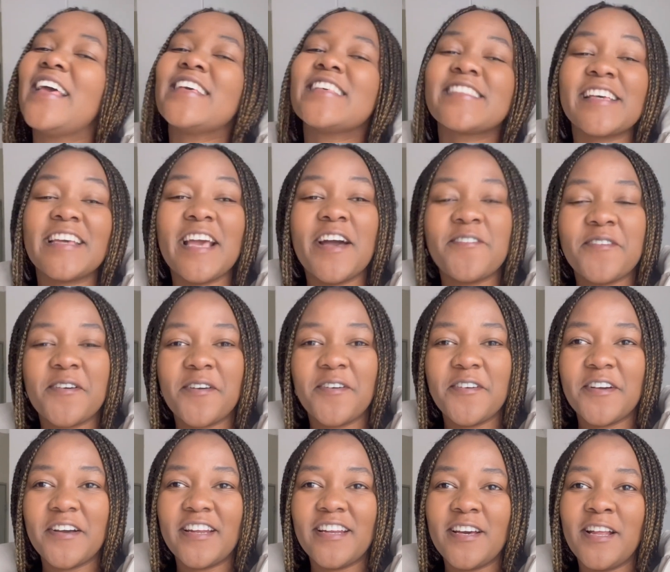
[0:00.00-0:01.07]
So yeah, we're
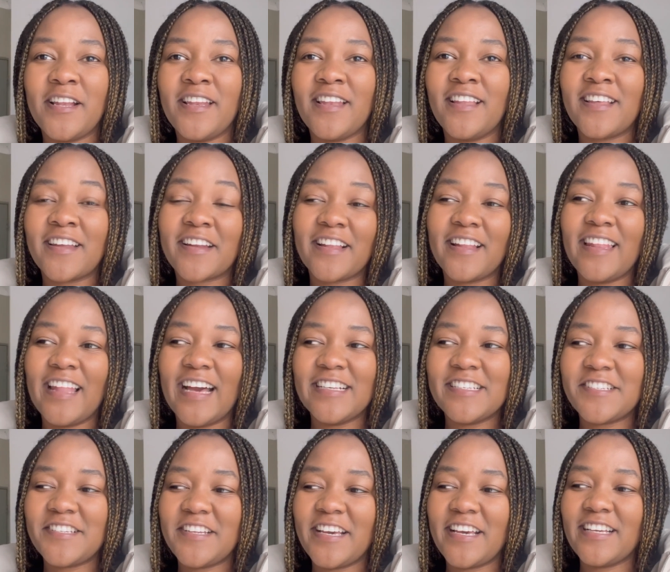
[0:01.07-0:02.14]
going on a little
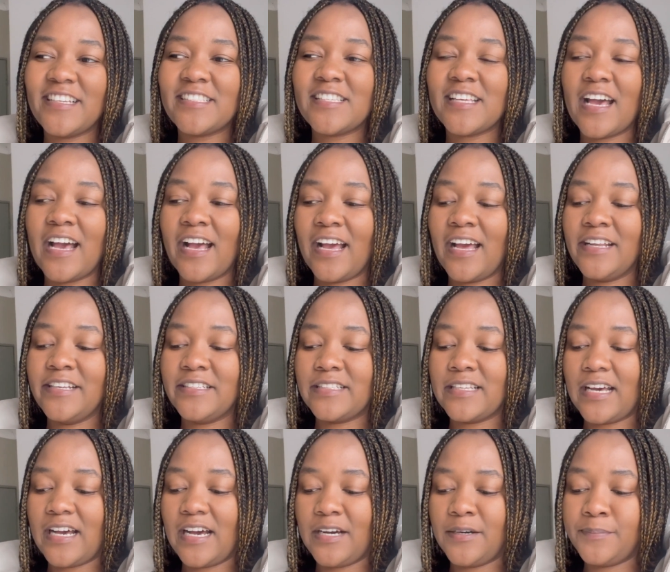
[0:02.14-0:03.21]
lunch date. And
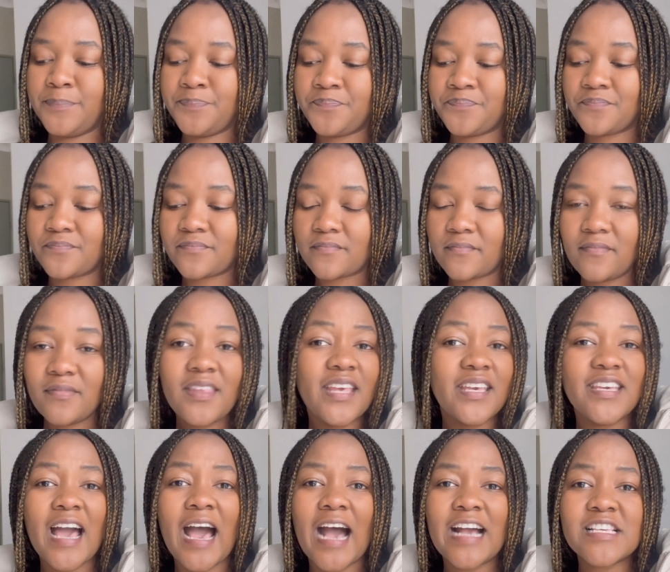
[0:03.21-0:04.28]

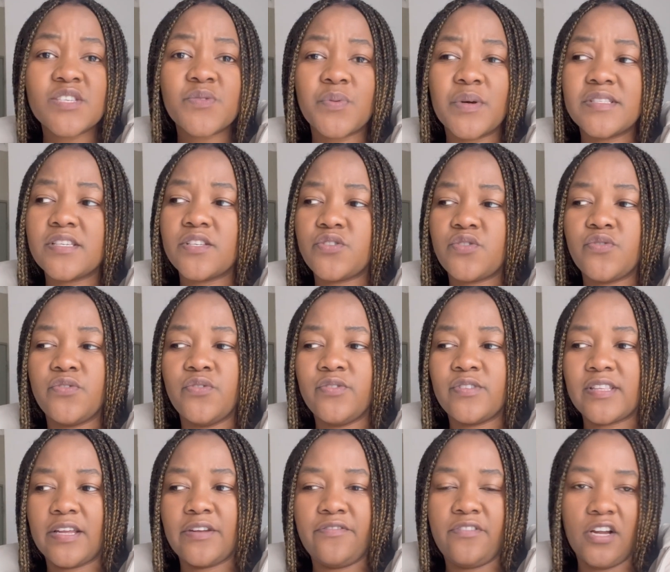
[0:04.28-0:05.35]
yeah, I just wanted to
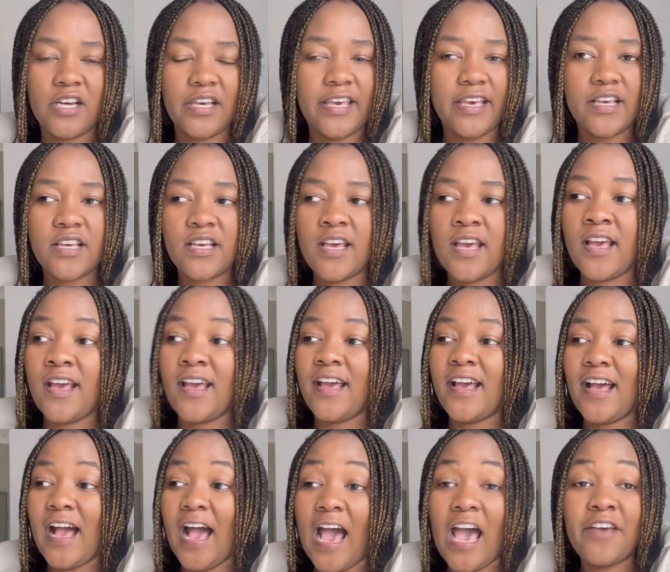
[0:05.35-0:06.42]
start vlogging.
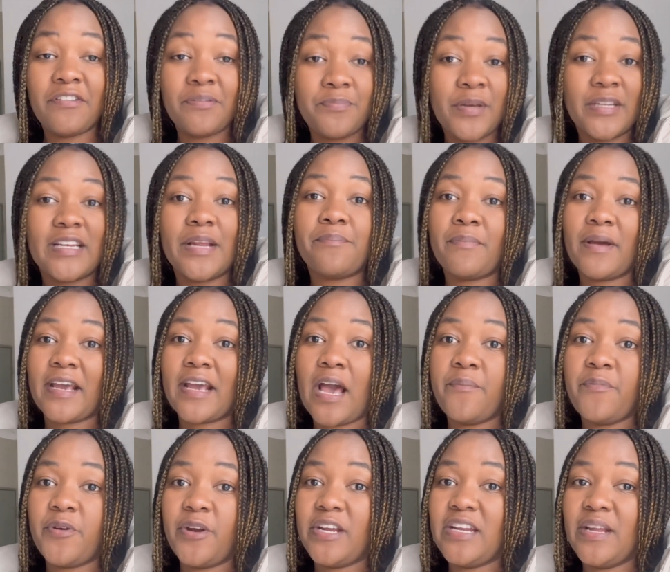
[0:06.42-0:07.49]
I haven't picked up my
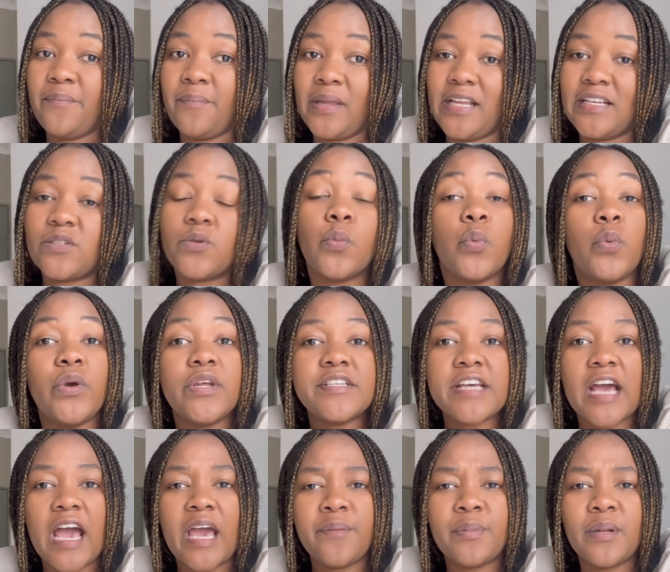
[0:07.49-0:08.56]
camera in a minute, which
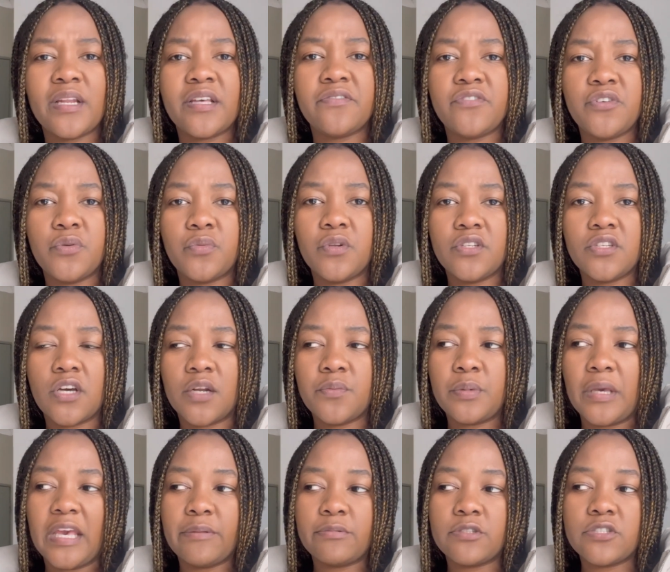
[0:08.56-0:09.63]
I believe you will not
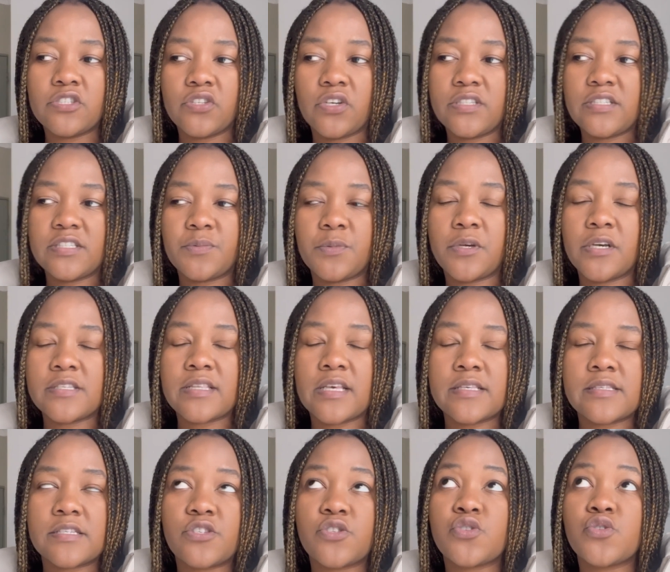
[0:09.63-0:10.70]
be able to notice because
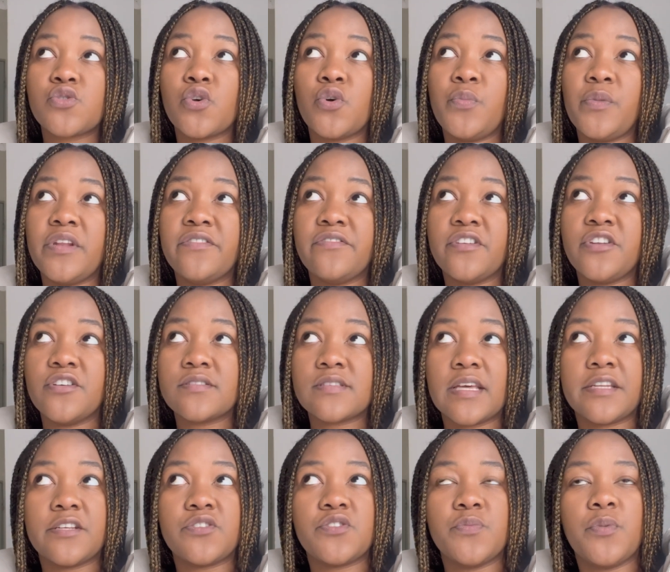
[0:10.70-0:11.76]
there's just so many videos I
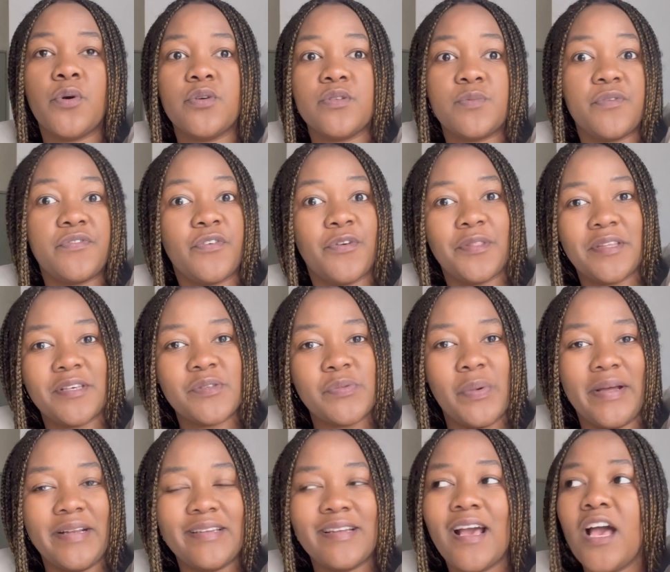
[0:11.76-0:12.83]
need to post before this
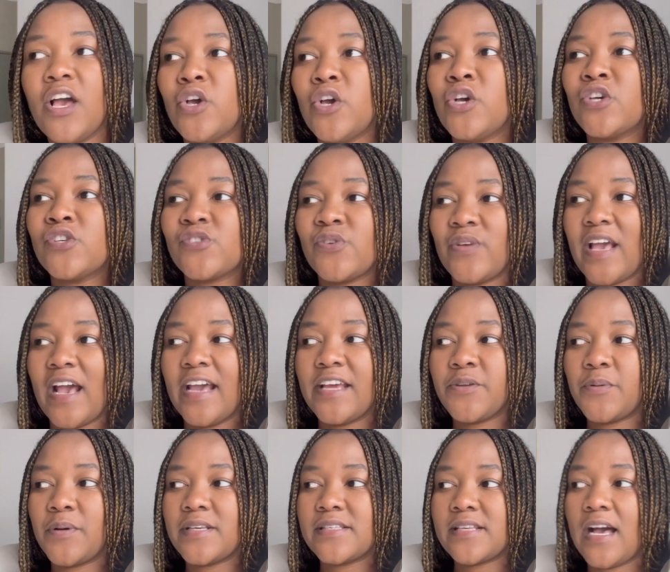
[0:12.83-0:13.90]
one. So yeah,
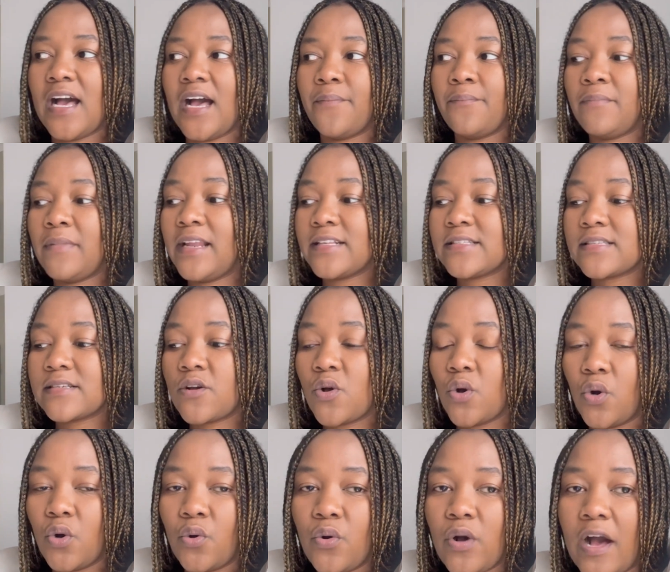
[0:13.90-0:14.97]
anyways, let's
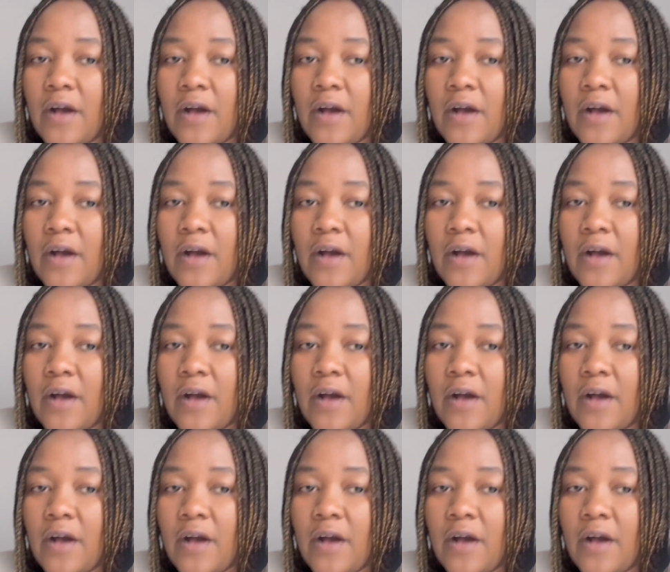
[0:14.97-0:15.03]
go.